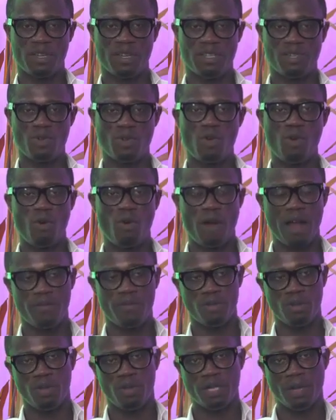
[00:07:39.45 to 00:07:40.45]
He's going to
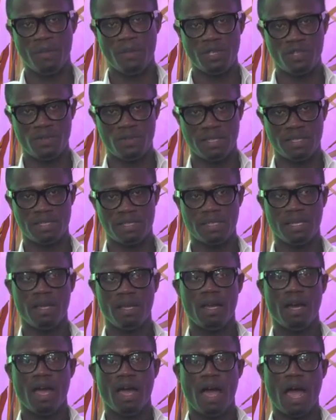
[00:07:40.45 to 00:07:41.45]
unravel all the mysteries
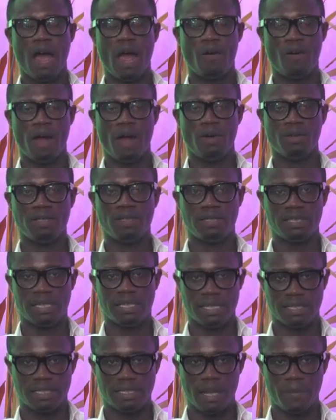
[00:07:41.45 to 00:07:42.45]
around
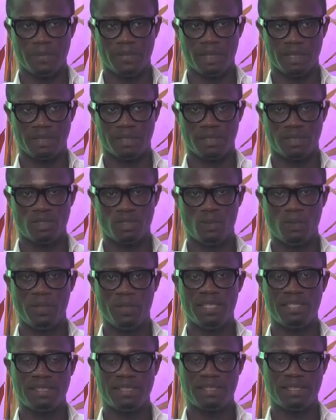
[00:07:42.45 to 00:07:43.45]
the subject. So
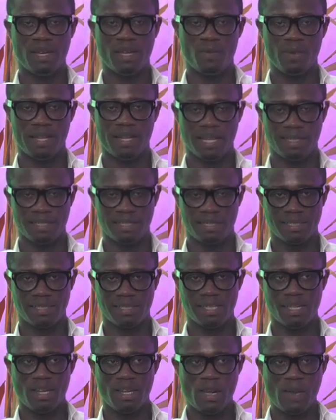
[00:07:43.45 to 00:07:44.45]
please stay with
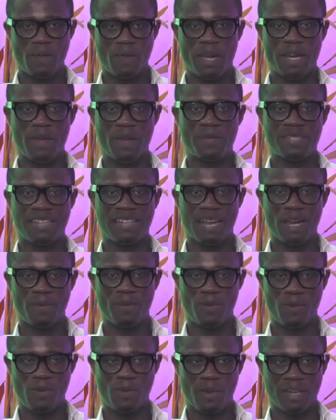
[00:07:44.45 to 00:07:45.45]
us. My name is Nana
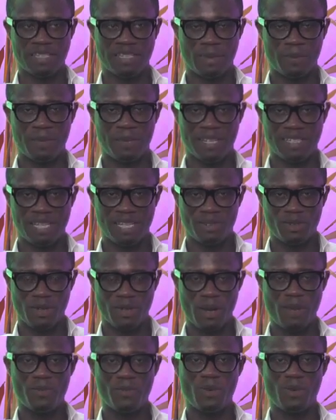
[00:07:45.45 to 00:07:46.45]
Poku, and it's a pleasure to
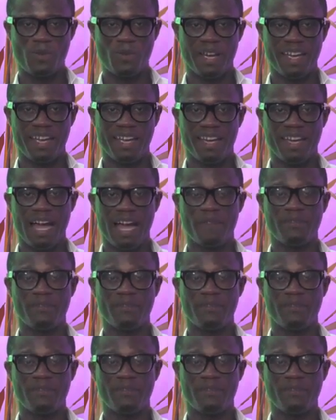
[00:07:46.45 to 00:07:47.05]
come your way.